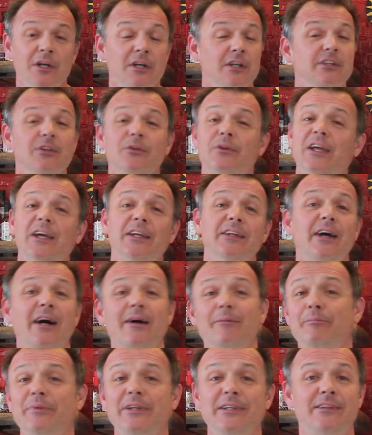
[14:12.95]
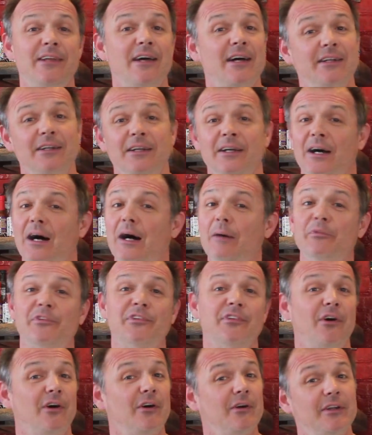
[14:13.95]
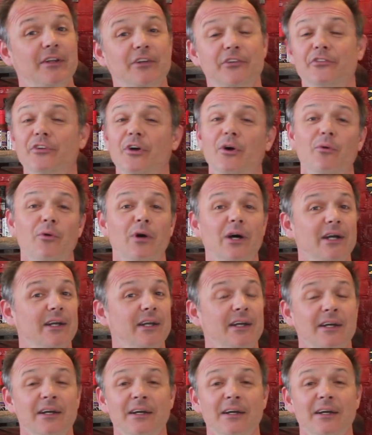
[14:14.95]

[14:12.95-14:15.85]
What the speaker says: you cannot beat that. I'm sorry, there's no way.